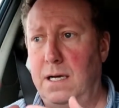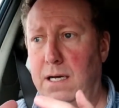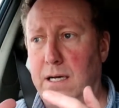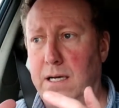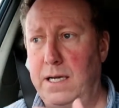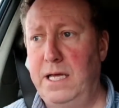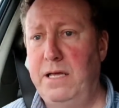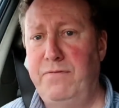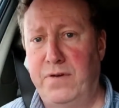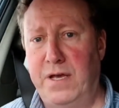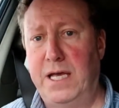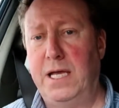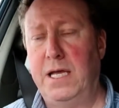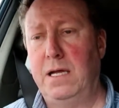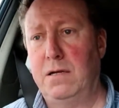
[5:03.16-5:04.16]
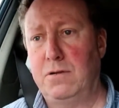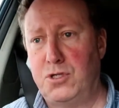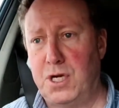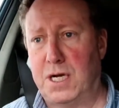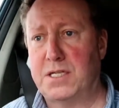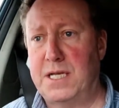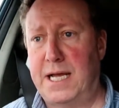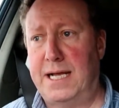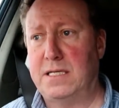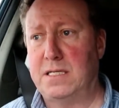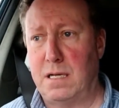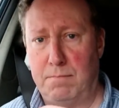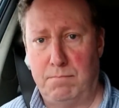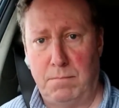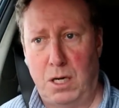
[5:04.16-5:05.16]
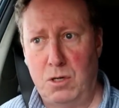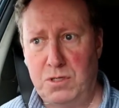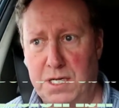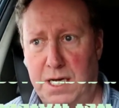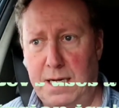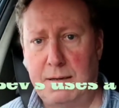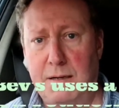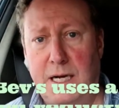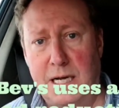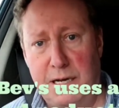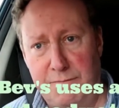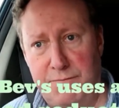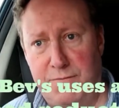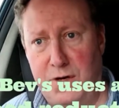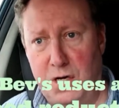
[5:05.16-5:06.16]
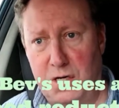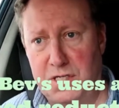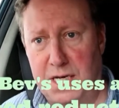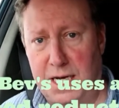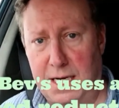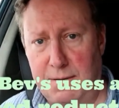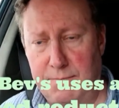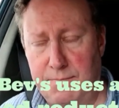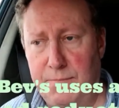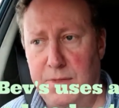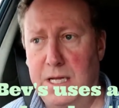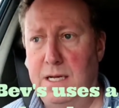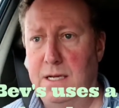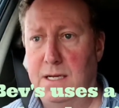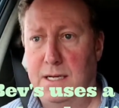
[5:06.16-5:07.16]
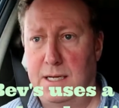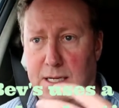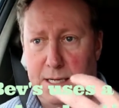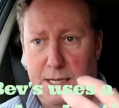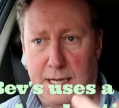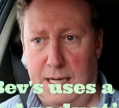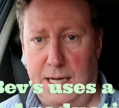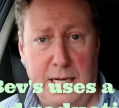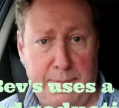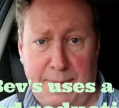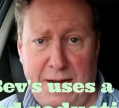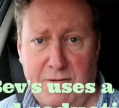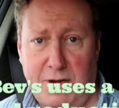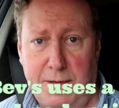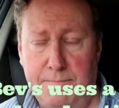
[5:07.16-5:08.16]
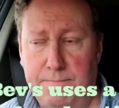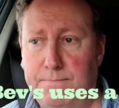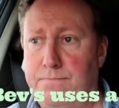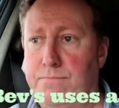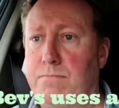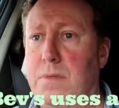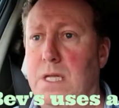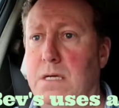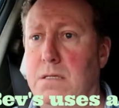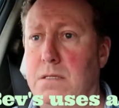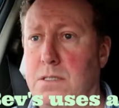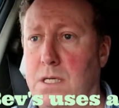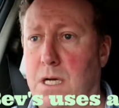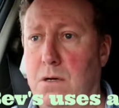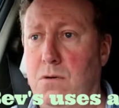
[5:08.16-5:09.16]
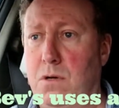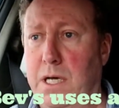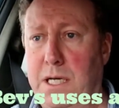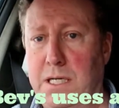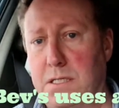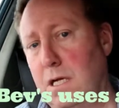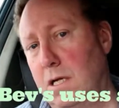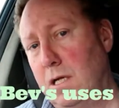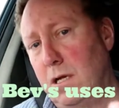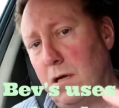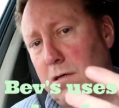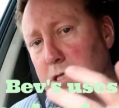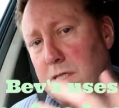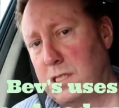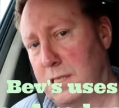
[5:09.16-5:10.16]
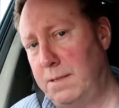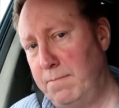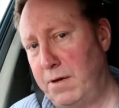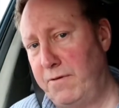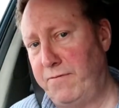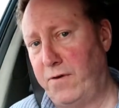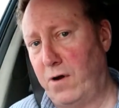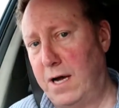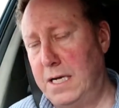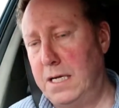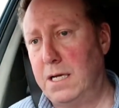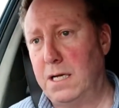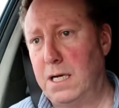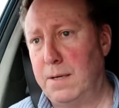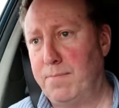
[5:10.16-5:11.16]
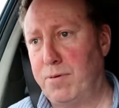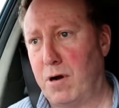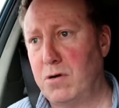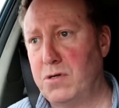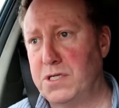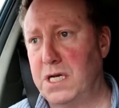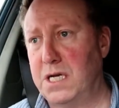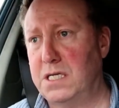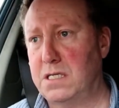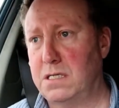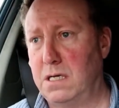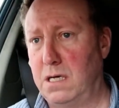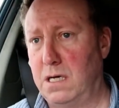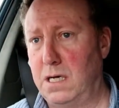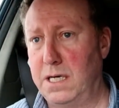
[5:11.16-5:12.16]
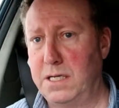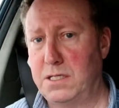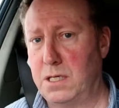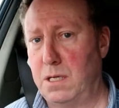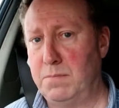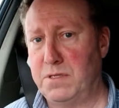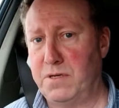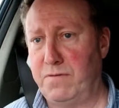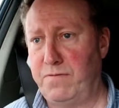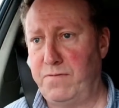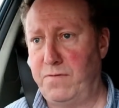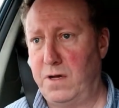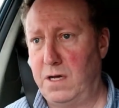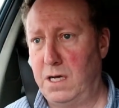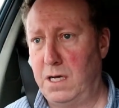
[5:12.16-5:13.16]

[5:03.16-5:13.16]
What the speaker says: An EV just has a motor, an inverter and a battery. So it's a lot simplified process in terms of